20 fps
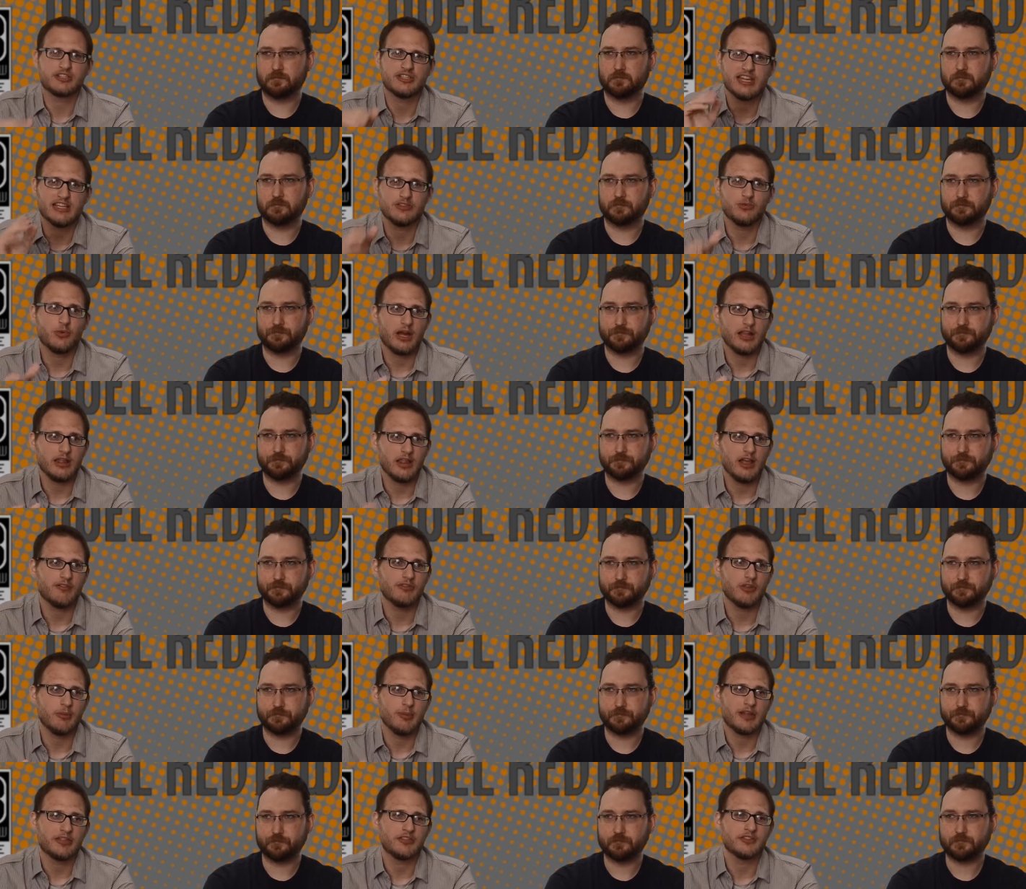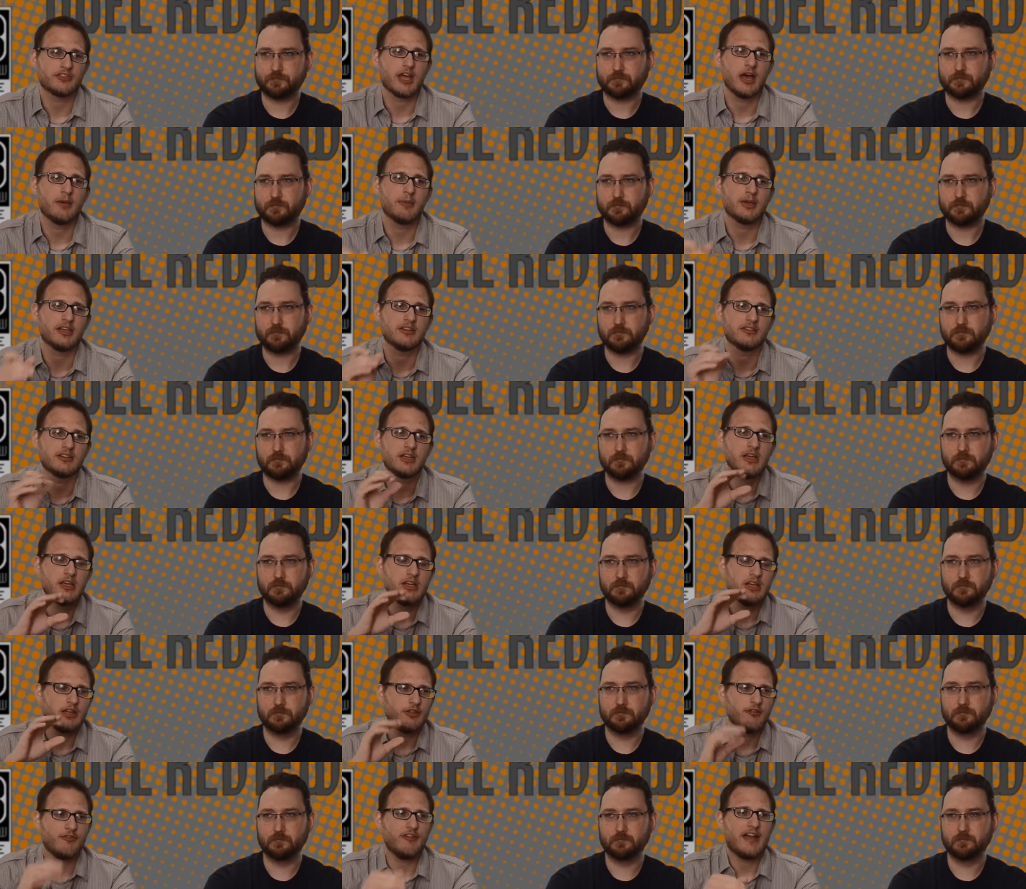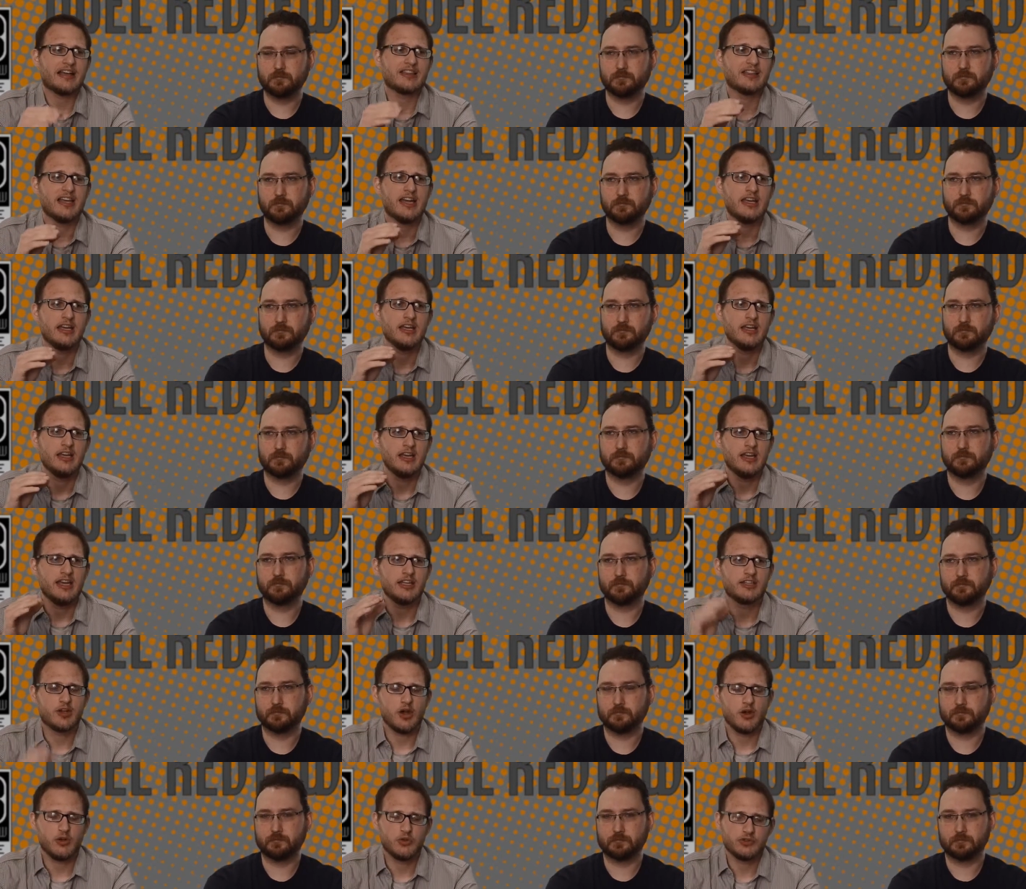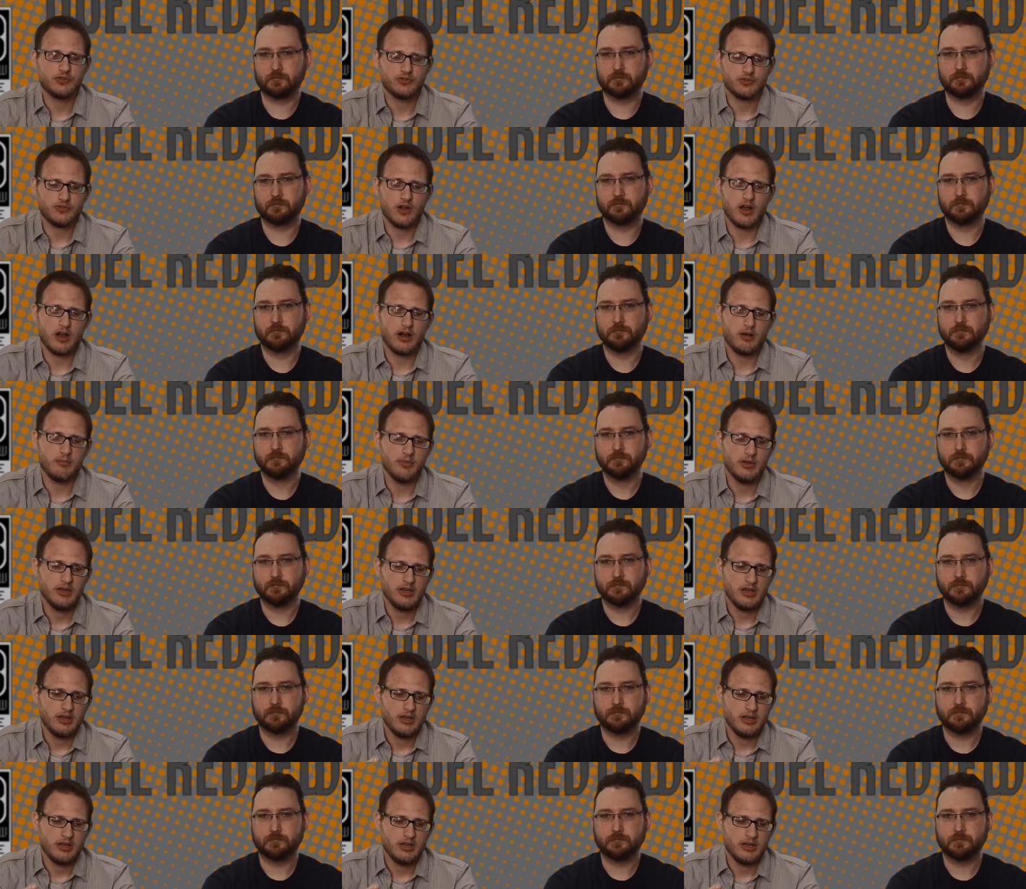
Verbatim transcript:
Speaker 1: And that's what I loved about this comic is the fact that it goes from